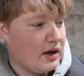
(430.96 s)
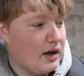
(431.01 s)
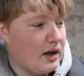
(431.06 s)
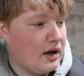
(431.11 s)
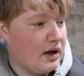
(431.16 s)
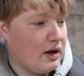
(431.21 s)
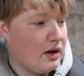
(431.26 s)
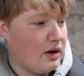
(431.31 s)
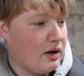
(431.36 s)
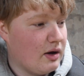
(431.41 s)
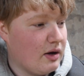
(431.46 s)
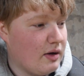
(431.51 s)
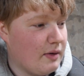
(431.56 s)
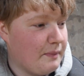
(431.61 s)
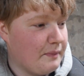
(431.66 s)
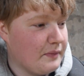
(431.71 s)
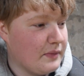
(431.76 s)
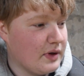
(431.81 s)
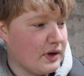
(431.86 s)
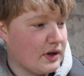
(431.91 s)

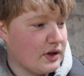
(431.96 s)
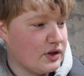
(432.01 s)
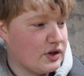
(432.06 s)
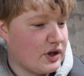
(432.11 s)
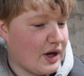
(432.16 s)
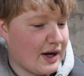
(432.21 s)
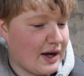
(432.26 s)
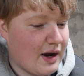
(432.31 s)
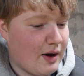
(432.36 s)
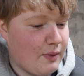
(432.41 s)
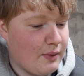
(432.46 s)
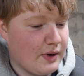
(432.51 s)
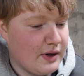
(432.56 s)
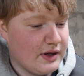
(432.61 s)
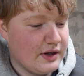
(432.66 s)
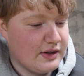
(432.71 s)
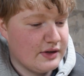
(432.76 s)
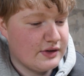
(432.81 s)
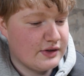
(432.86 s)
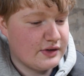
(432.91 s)
You can check out
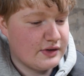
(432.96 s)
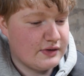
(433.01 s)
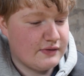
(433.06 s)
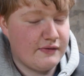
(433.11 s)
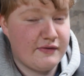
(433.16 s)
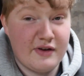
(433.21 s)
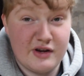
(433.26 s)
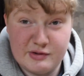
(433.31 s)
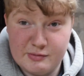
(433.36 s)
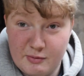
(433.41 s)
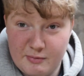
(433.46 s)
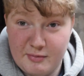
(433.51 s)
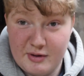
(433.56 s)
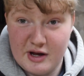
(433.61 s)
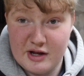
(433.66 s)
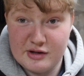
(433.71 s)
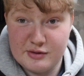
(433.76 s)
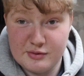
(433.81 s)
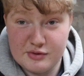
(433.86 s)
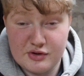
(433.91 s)
his Facebook
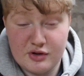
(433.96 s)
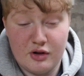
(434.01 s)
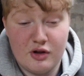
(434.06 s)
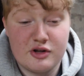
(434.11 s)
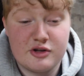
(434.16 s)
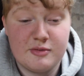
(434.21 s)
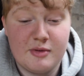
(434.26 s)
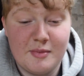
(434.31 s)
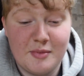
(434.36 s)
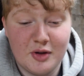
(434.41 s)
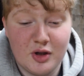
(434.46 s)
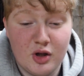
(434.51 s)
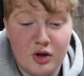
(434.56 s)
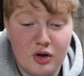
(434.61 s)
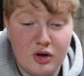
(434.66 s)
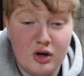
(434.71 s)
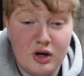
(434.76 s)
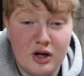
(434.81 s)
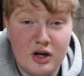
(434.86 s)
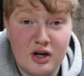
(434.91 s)
page, which will also be
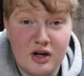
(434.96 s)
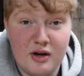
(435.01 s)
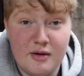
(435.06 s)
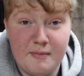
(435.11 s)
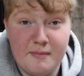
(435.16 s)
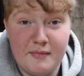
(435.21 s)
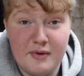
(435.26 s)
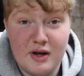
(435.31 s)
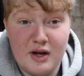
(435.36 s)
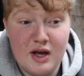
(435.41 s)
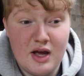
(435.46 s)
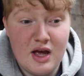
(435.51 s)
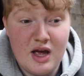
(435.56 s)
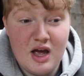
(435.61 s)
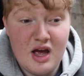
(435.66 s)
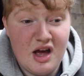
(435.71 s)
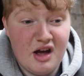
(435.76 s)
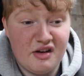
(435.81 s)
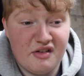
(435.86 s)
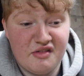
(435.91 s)
below,
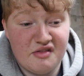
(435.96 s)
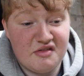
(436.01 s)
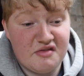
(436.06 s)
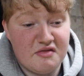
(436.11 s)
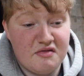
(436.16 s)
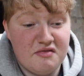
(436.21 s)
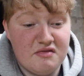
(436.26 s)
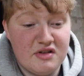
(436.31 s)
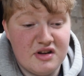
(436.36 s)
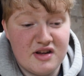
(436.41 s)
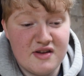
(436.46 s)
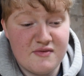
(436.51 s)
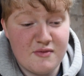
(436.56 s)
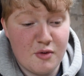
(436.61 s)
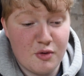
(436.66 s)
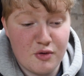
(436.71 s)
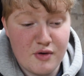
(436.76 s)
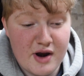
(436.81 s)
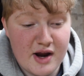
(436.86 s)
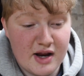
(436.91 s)
and give him
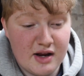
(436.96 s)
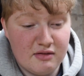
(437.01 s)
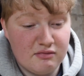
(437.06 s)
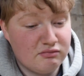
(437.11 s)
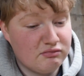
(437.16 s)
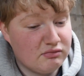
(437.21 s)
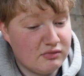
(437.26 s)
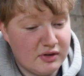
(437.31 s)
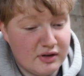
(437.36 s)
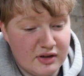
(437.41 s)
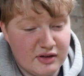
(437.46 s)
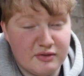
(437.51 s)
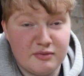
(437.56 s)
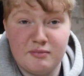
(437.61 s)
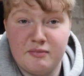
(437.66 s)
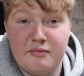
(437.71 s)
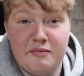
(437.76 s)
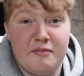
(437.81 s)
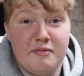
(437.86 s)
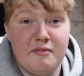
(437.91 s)
a ring. His
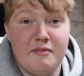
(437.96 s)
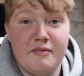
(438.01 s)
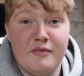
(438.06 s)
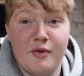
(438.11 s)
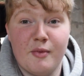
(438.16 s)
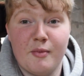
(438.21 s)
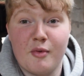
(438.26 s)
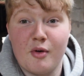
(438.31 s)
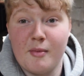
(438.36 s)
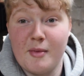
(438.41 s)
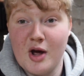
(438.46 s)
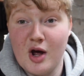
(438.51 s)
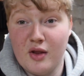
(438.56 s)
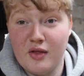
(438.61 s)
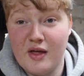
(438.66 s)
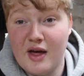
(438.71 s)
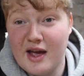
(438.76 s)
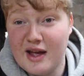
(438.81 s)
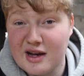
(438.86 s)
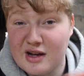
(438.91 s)
number will be on
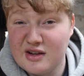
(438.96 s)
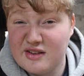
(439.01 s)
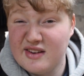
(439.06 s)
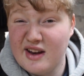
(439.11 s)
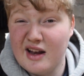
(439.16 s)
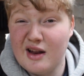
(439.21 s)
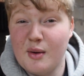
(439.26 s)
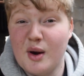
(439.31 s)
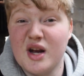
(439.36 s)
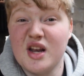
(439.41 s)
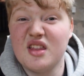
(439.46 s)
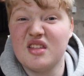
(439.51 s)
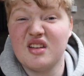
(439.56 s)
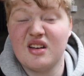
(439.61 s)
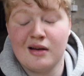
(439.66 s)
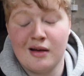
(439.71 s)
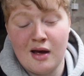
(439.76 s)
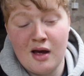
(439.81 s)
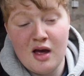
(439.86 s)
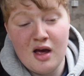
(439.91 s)
there. He can tell you
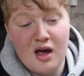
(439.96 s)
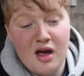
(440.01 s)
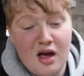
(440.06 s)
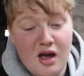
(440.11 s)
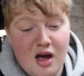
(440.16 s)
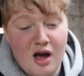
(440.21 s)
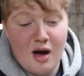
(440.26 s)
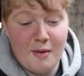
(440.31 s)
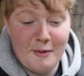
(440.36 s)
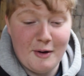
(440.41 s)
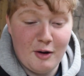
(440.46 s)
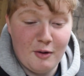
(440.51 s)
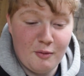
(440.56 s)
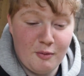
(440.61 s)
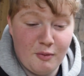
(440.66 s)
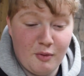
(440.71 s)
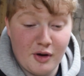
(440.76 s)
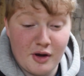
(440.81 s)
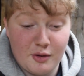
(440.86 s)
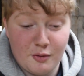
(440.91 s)
anything about
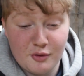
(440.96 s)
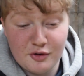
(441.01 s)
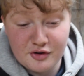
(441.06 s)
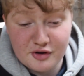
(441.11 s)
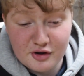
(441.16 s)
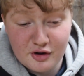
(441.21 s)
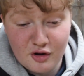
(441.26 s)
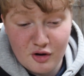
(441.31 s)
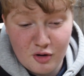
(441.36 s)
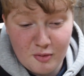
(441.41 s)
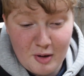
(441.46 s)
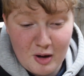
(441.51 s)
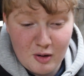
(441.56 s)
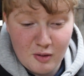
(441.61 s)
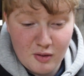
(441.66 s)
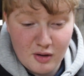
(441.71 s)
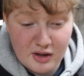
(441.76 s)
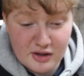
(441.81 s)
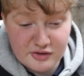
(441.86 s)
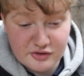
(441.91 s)
what you want to know
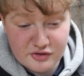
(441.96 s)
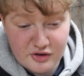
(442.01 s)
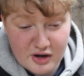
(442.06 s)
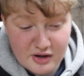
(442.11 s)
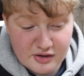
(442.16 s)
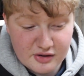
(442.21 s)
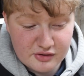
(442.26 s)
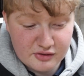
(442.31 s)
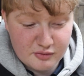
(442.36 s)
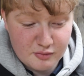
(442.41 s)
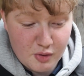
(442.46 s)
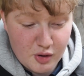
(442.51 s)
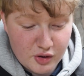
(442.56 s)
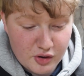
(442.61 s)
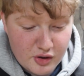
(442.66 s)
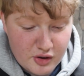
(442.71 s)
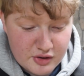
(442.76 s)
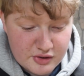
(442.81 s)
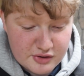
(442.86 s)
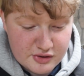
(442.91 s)
about his tractors and whatnot.